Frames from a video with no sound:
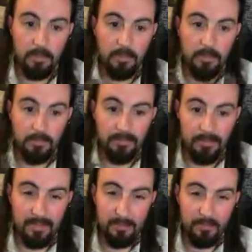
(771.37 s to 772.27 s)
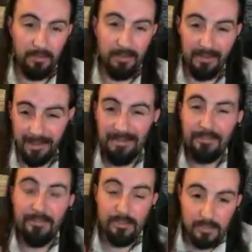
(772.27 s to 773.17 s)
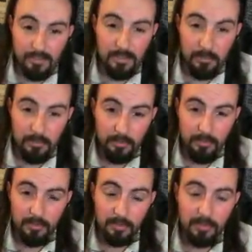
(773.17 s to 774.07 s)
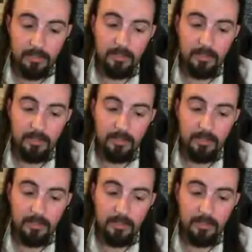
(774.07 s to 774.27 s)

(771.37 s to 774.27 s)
Now it's the same model again, just to keep it unified.